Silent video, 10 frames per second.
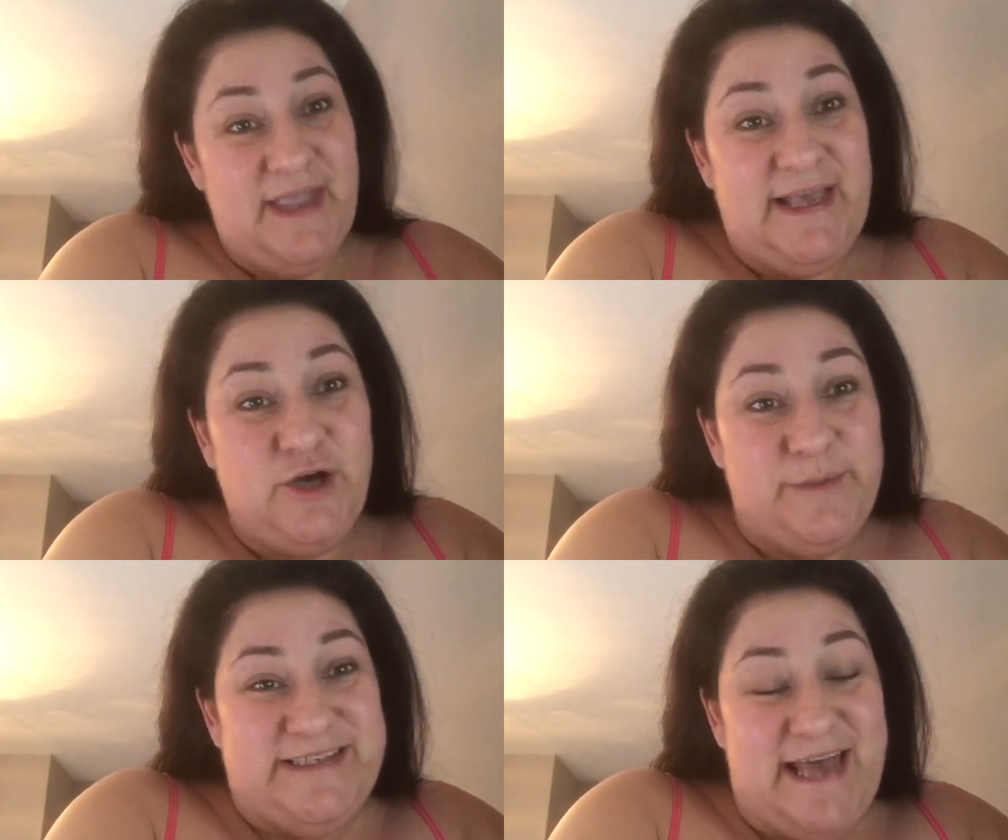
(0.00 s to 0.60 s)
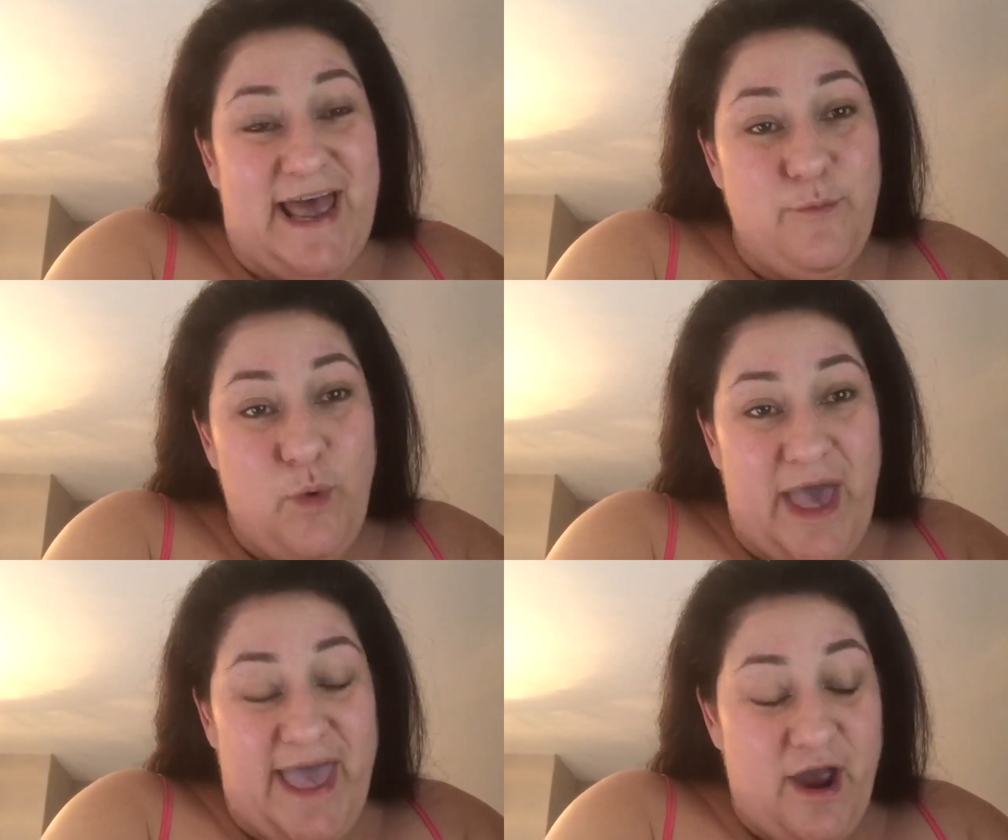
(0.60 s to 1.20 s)
it come a time
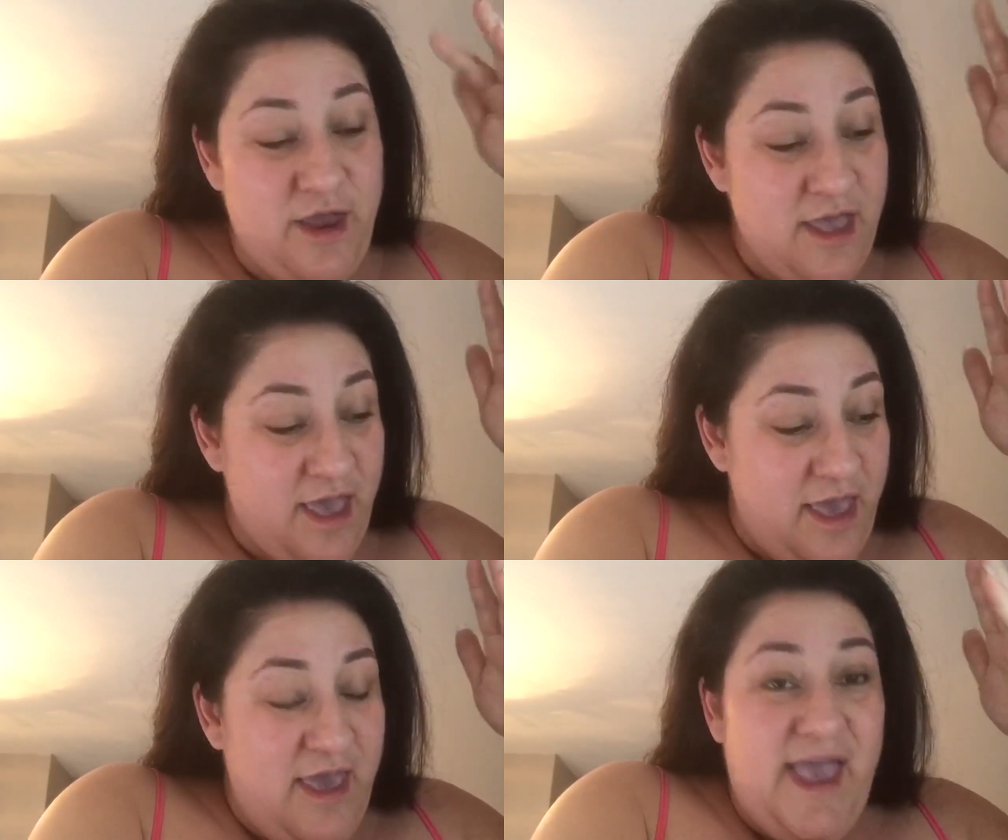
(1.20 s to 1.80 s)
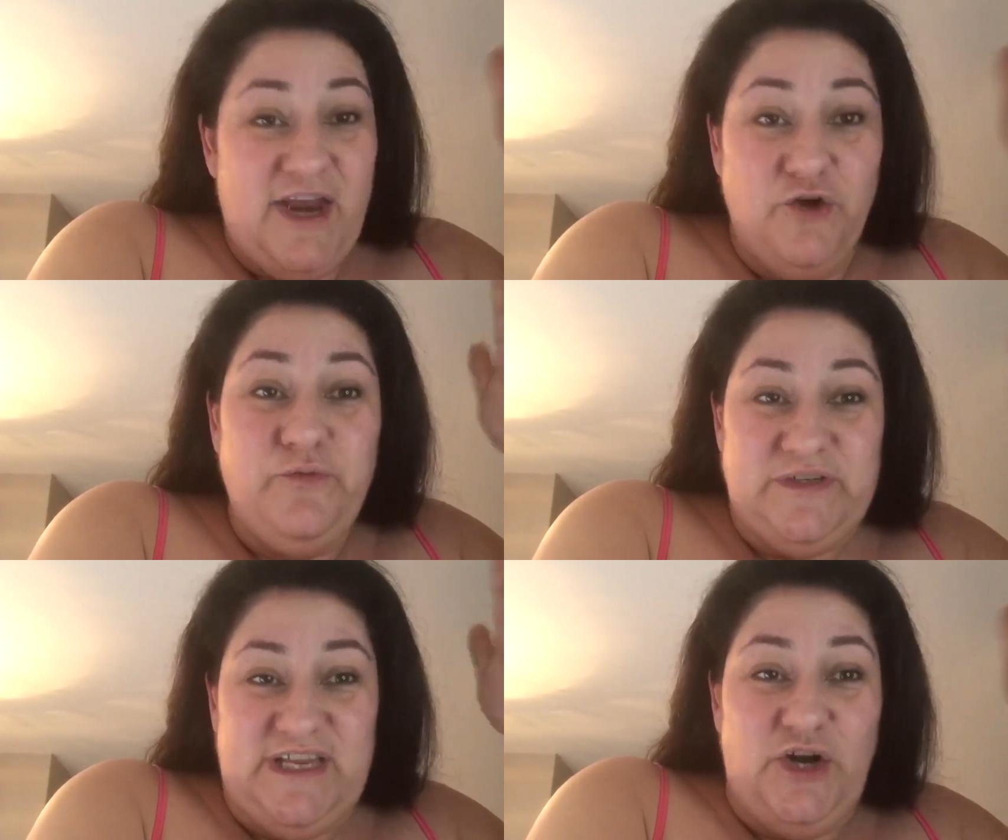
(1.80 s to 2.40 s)
where
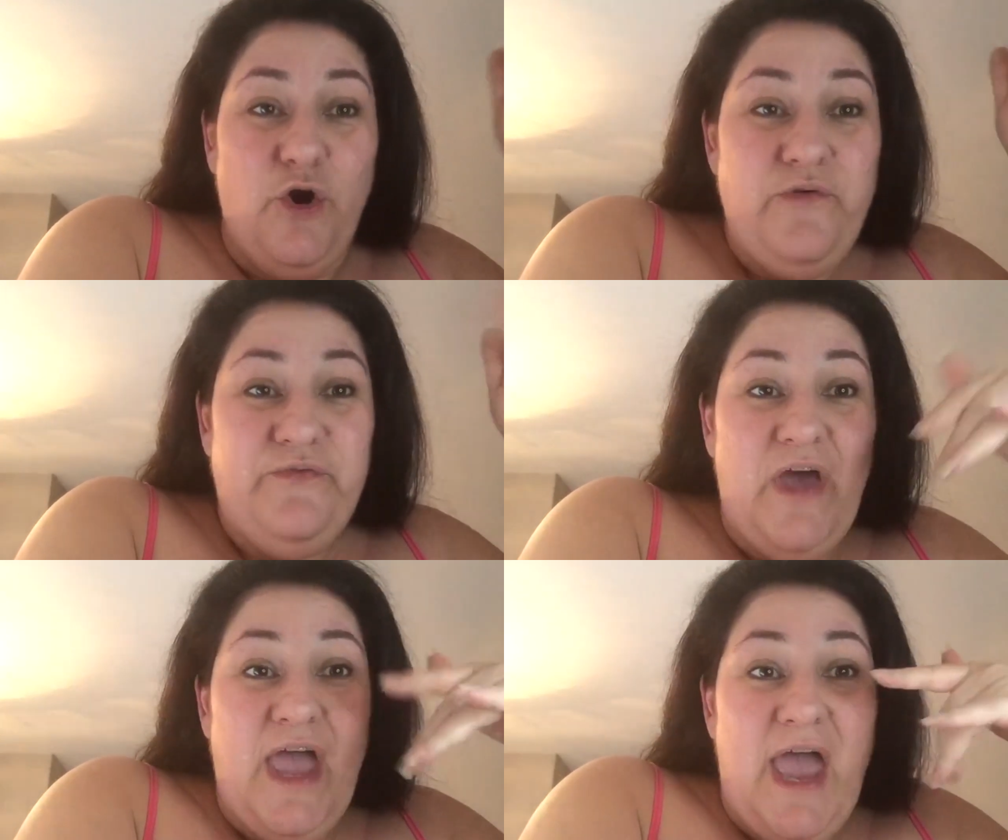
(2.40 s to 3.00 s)
enough was enough